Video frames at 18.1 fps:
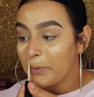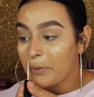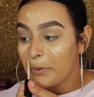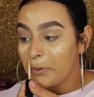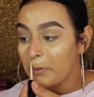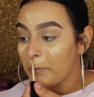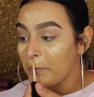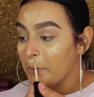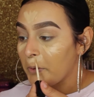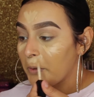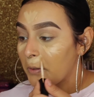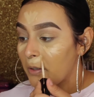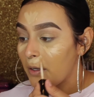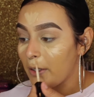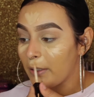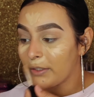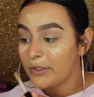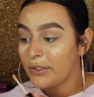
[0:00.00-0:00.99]
Just for a
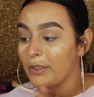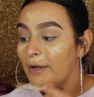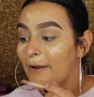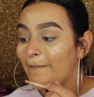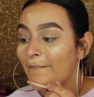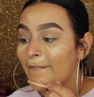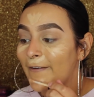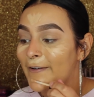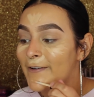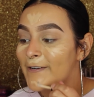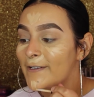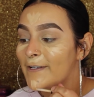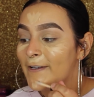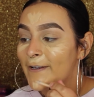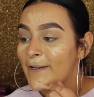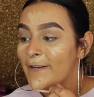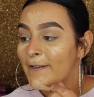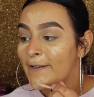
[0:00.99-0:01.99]
little extra coverage.
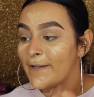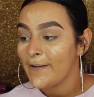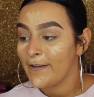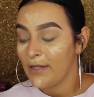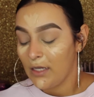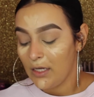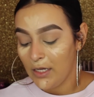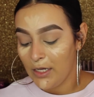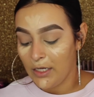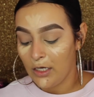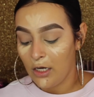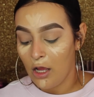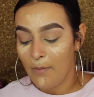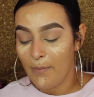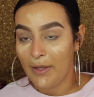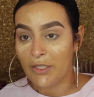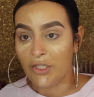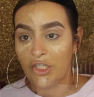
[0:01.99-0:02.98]
And
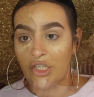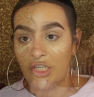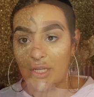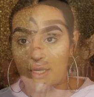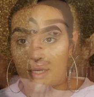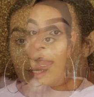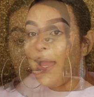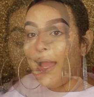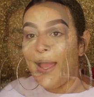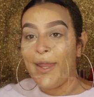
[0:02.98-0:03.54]
on my chin.